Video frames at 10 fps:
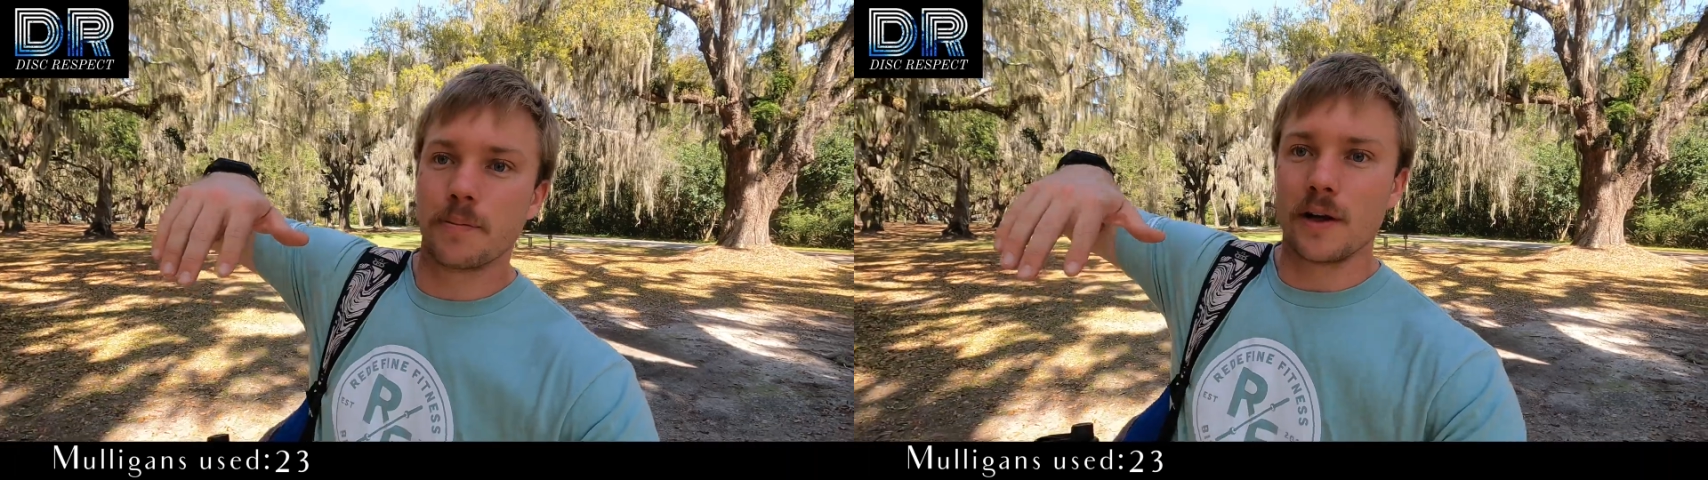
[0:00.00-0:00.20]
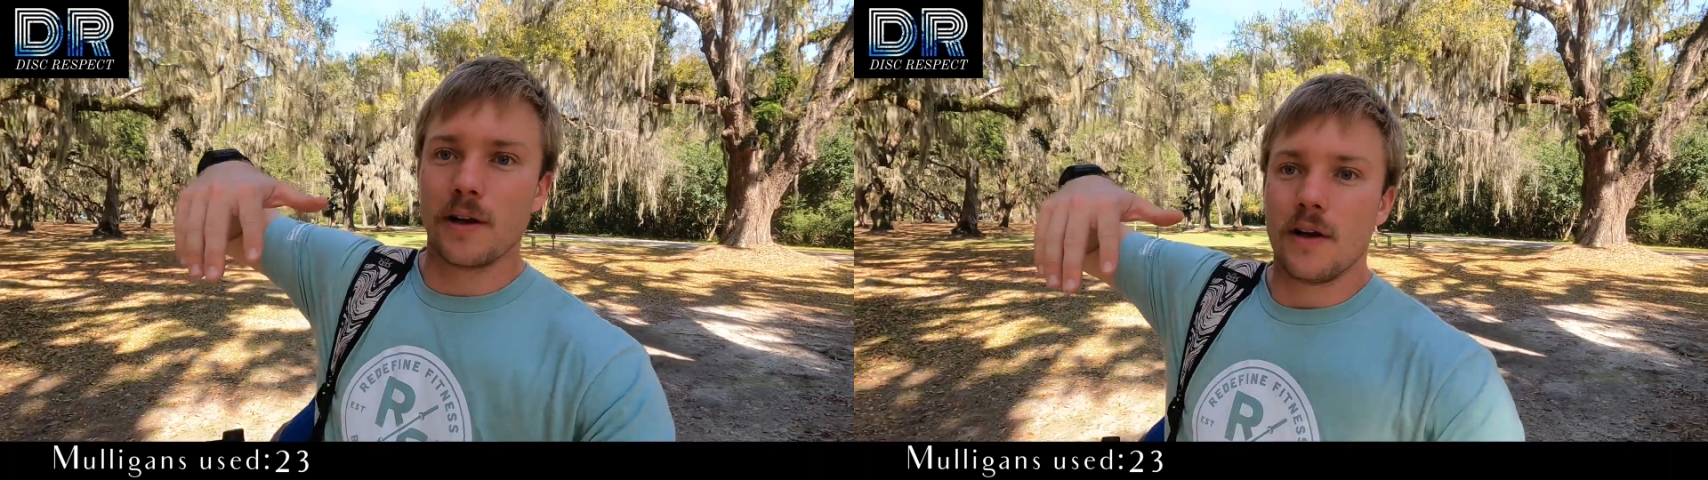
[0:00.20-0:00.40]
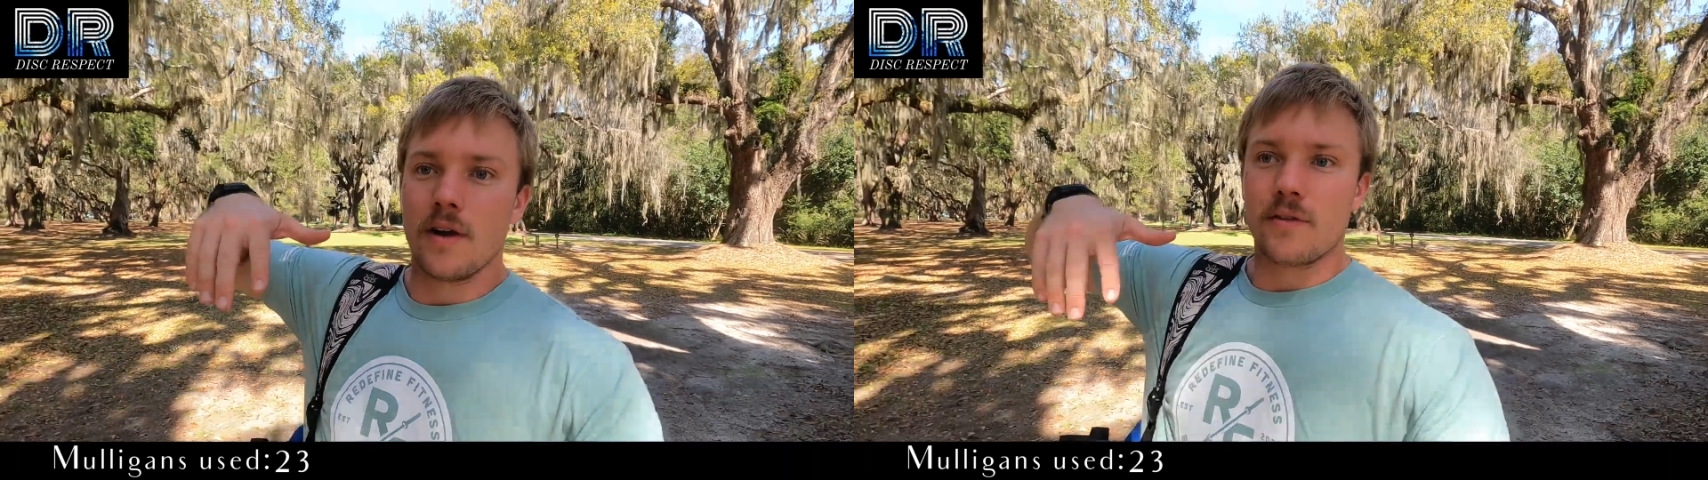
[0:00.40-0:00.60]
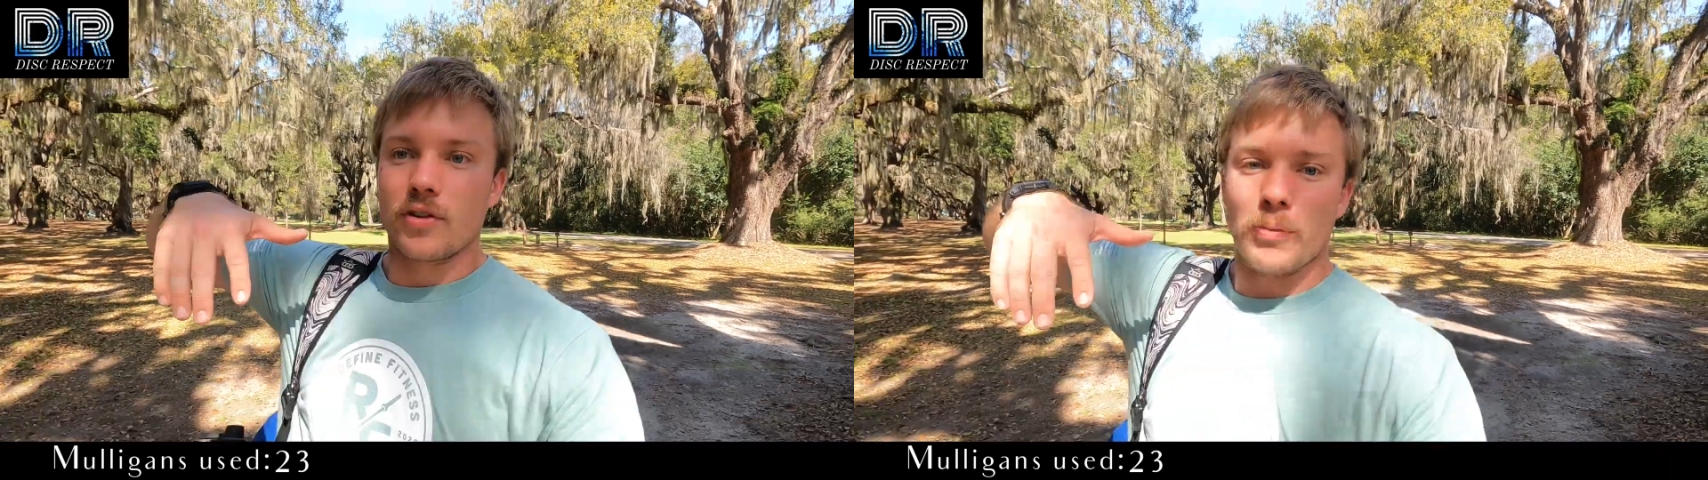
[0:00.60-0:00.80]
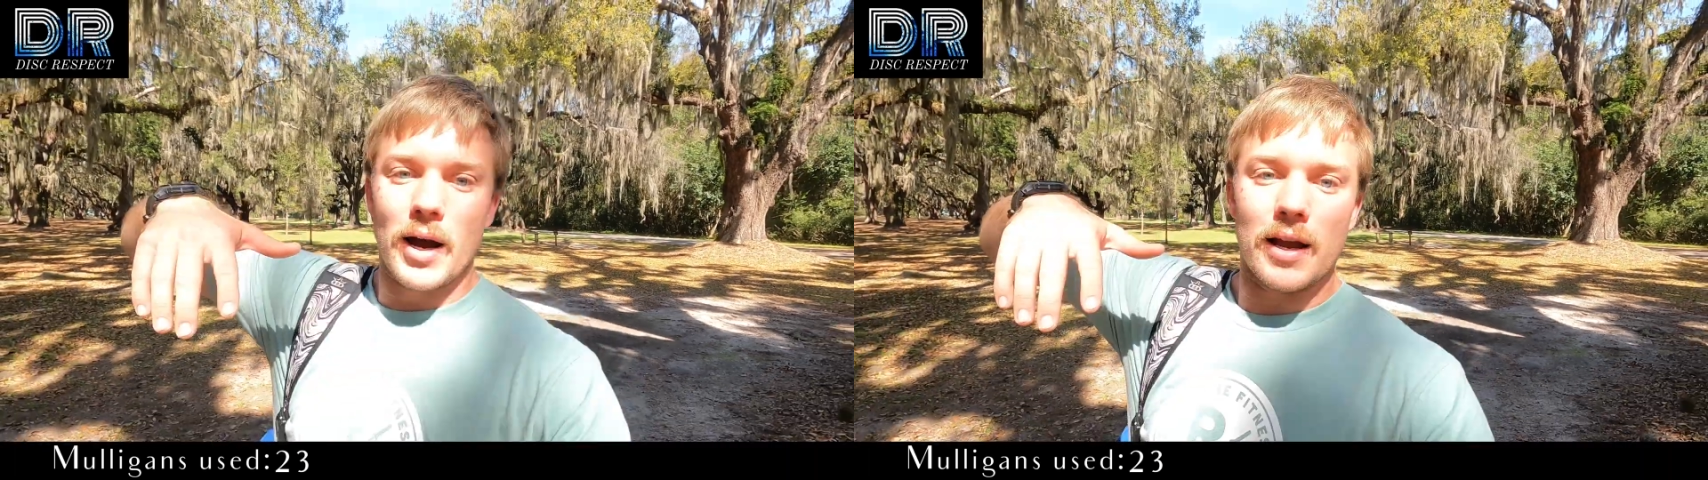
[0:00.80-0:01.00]
but
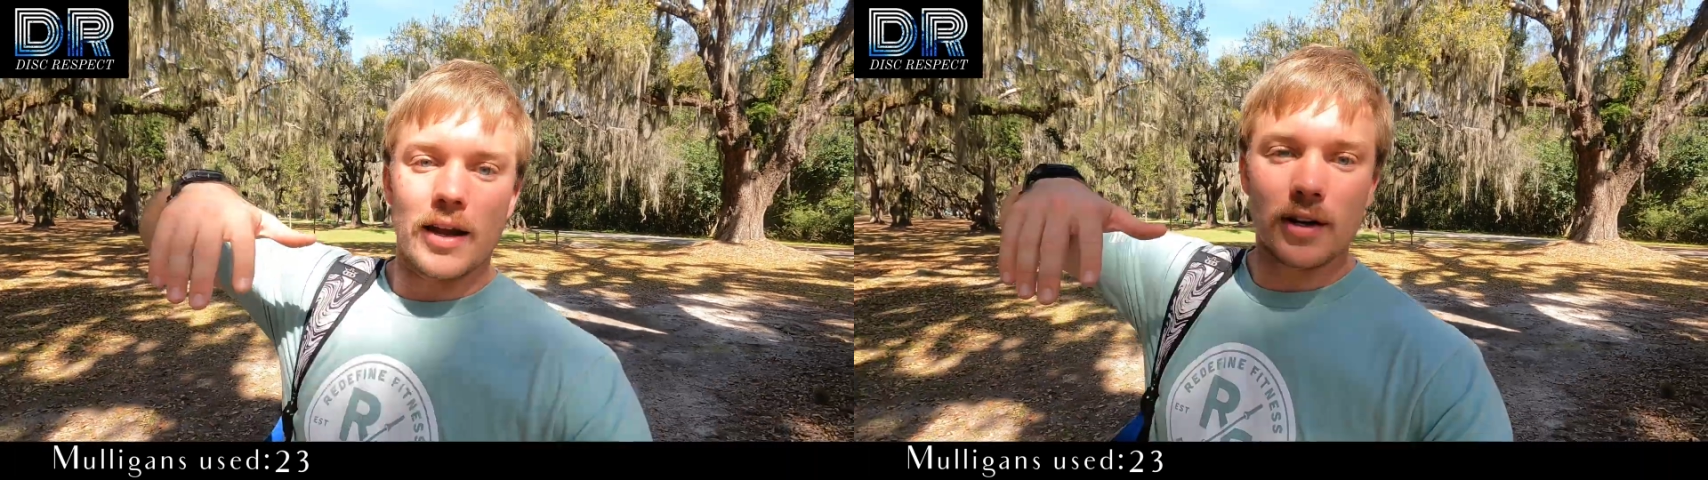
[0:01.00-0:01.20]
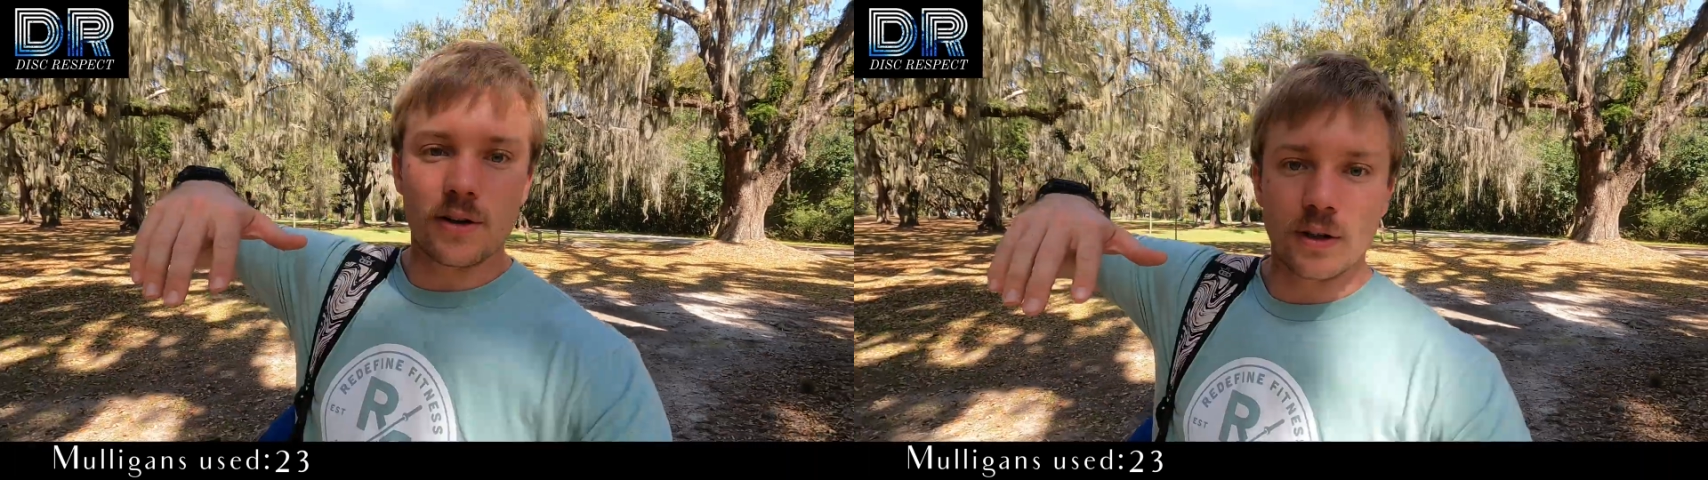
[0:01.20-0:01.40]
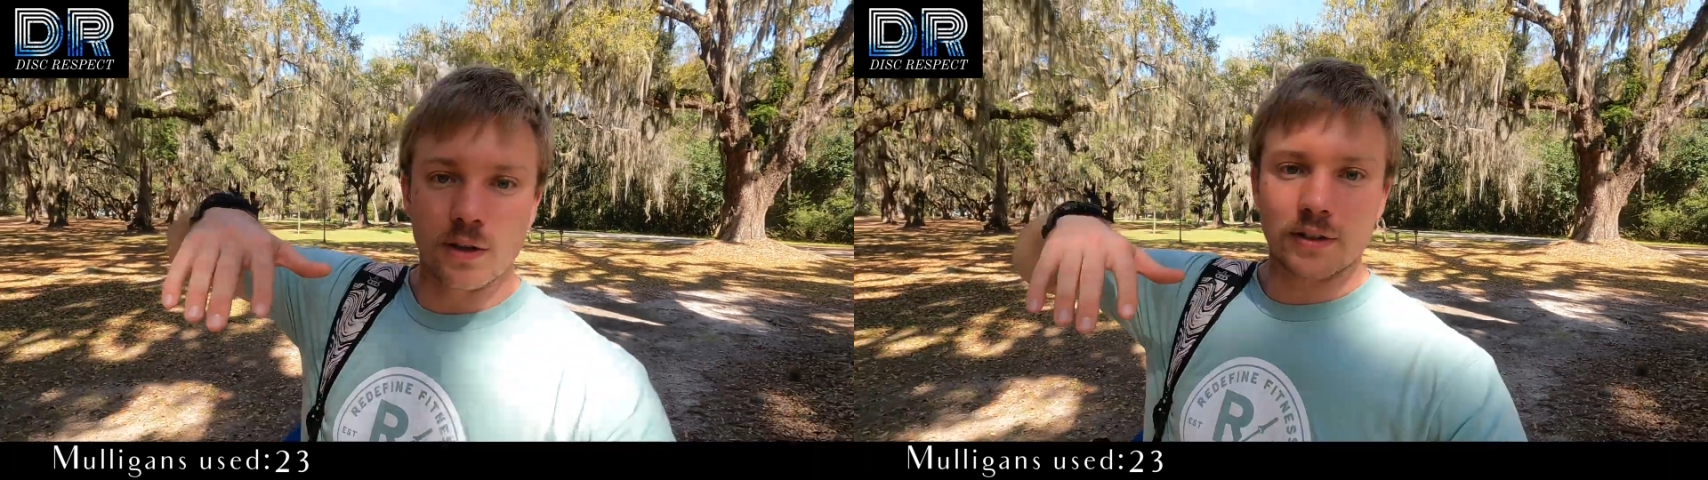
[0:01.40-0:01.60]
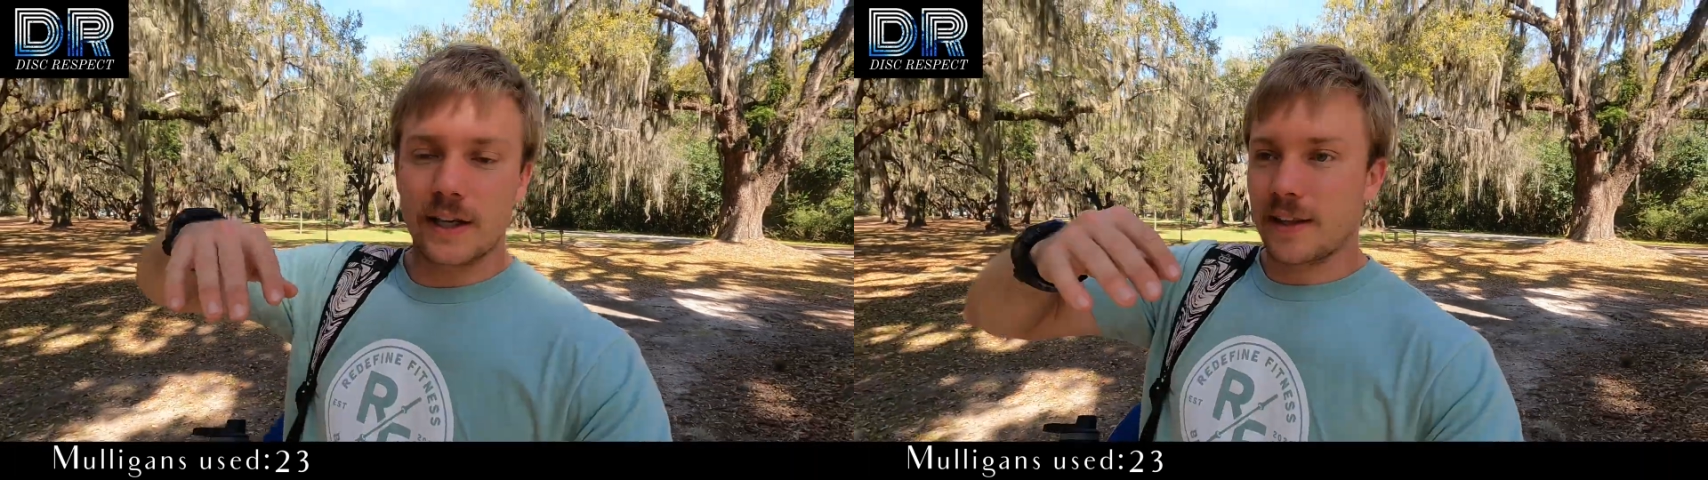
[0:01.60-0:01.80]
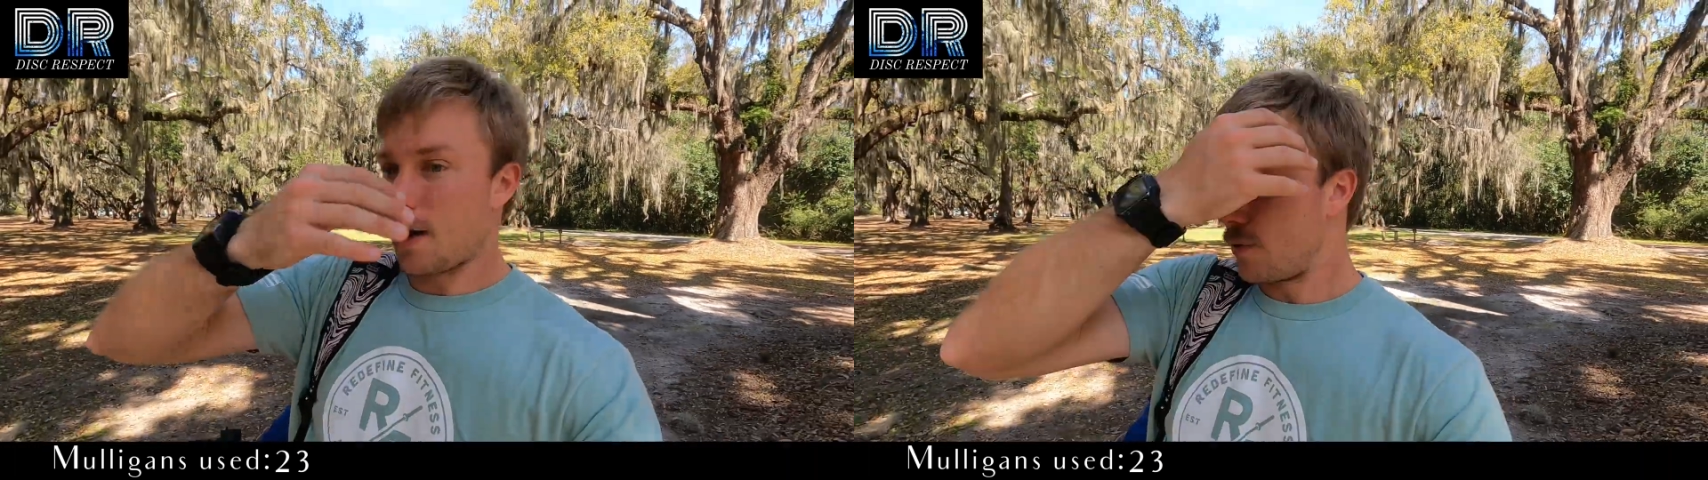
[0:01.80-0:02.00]
from my angle, it looked
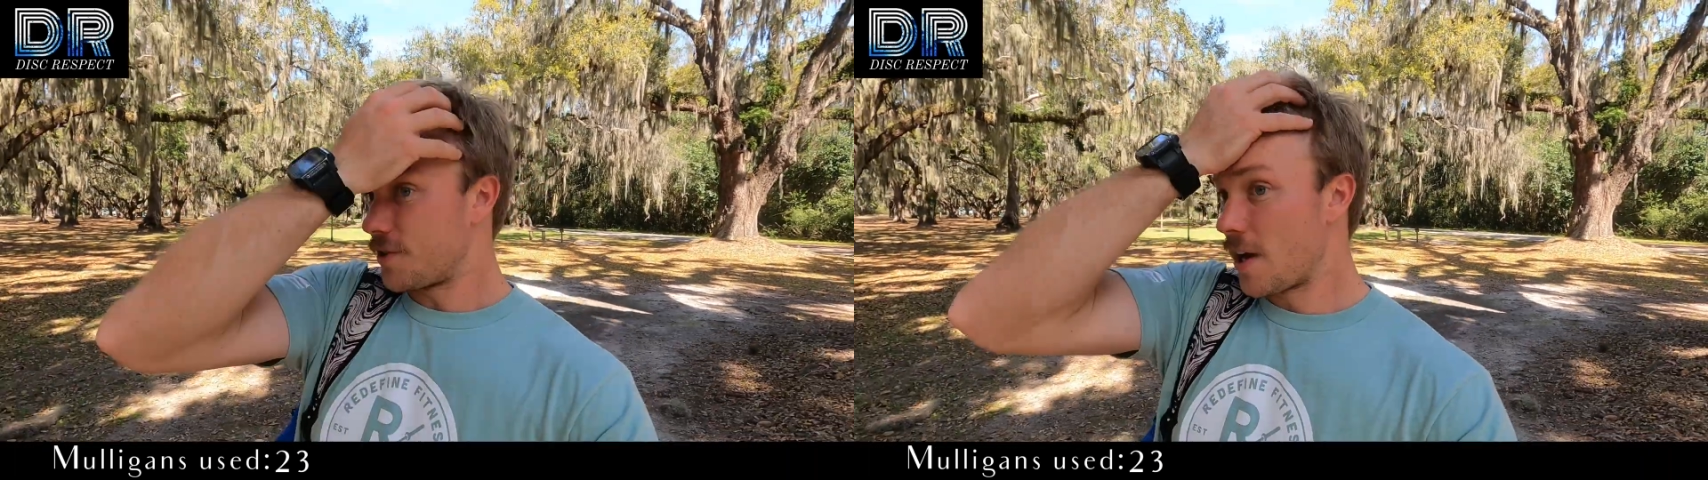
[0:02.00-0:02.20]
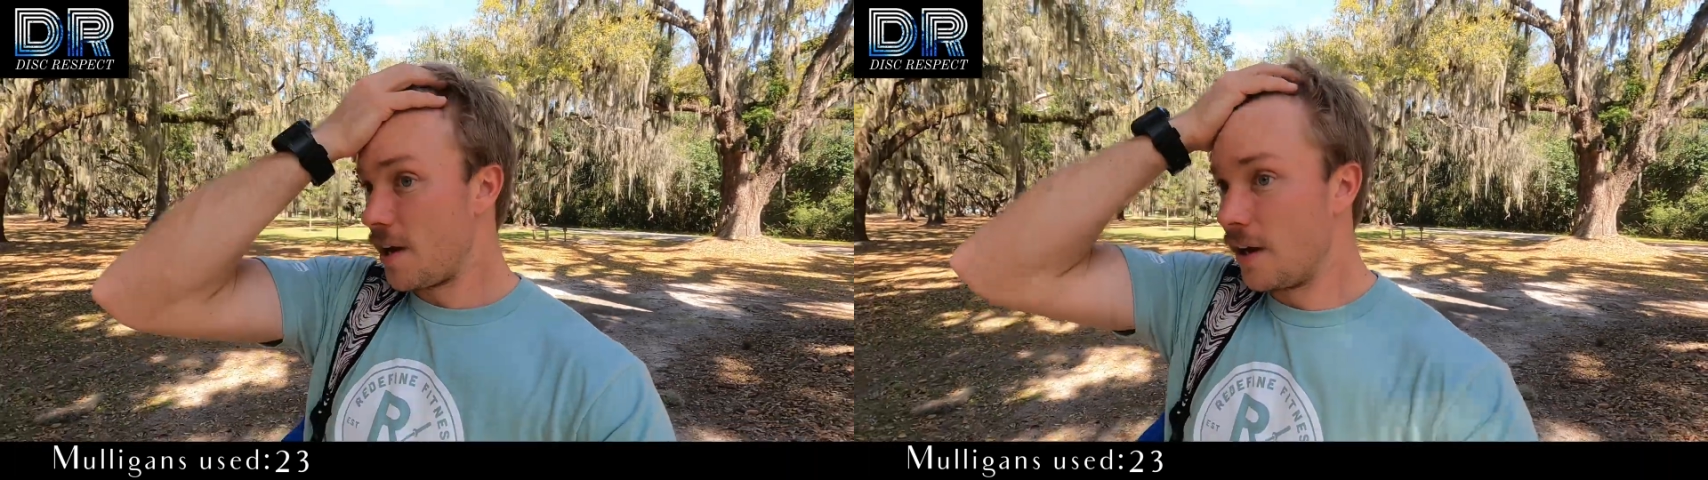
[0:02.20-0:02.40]
like that was